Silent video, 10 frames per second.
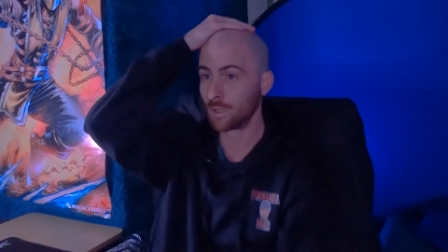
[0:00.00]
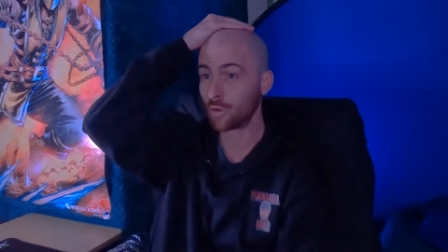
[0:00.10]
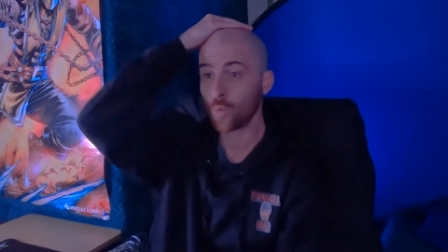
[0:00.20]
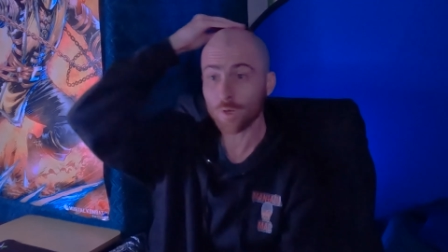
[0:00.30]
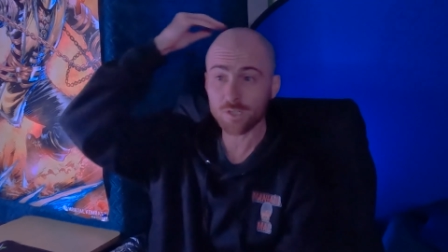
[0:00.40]

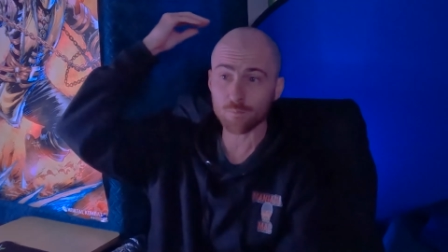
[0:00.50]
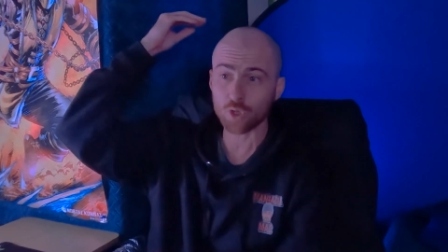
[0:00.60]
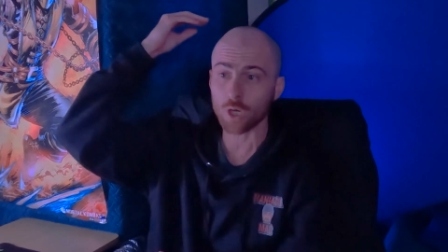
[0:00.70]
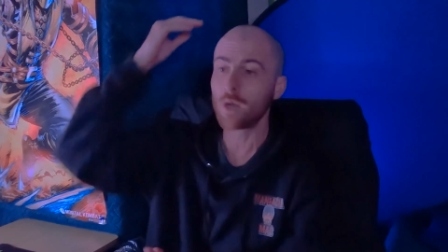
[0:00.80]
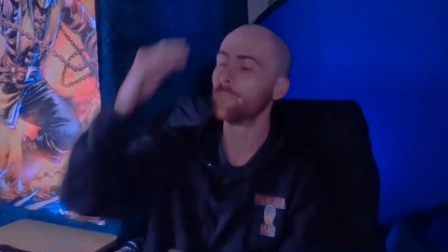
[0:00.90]
You want some
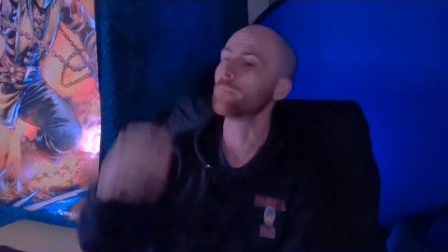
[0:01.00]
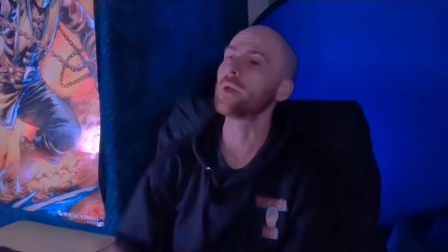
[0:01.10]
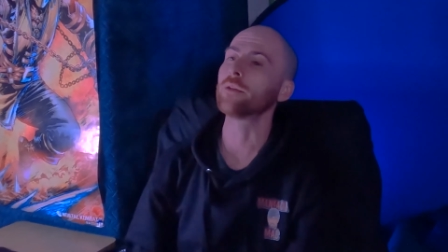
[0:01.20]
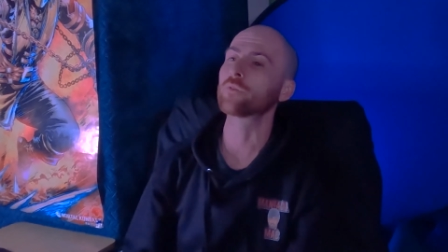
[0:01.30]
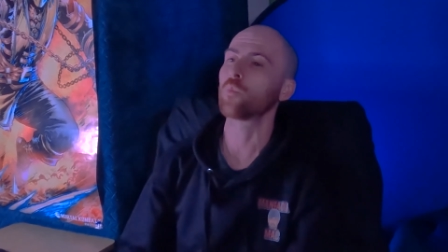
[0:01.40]
sugar?
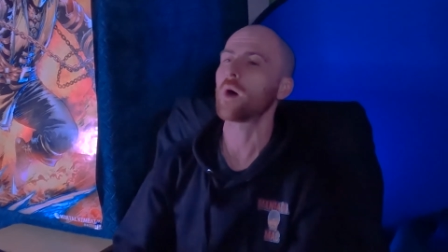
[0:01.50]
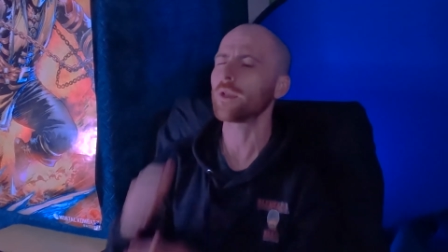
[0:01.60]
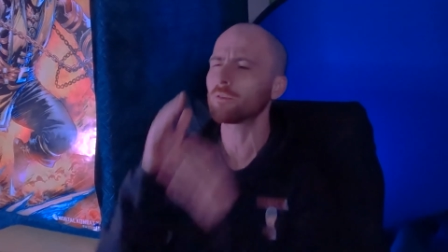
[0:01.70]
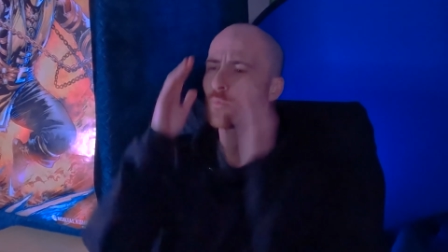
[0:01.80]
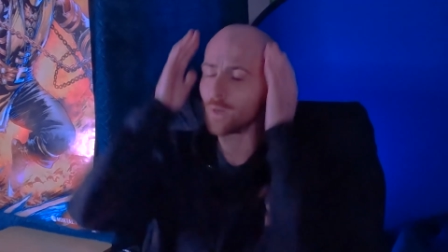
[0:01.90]
Mate,
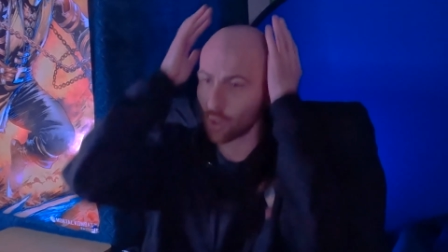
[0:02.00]
why did we